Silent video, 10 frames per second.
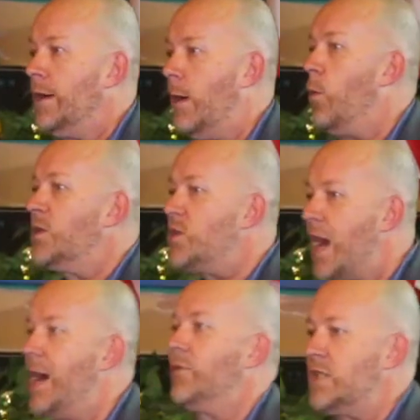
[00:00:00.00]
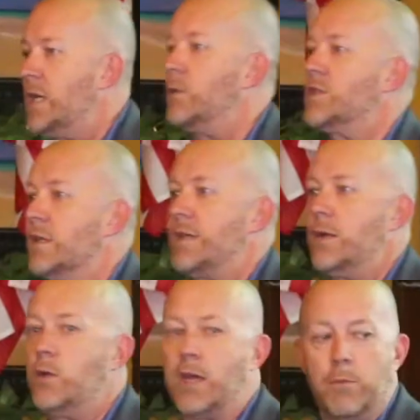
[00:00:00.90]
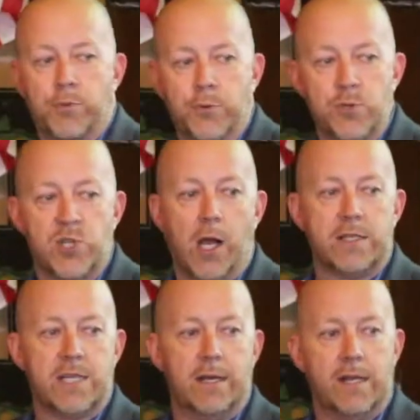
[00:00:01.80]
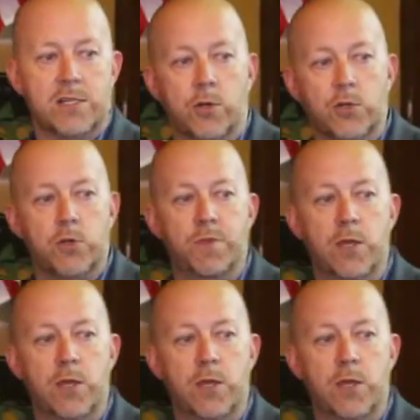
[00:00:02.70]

And once you have the secret sauce, then you can produce content that is going to be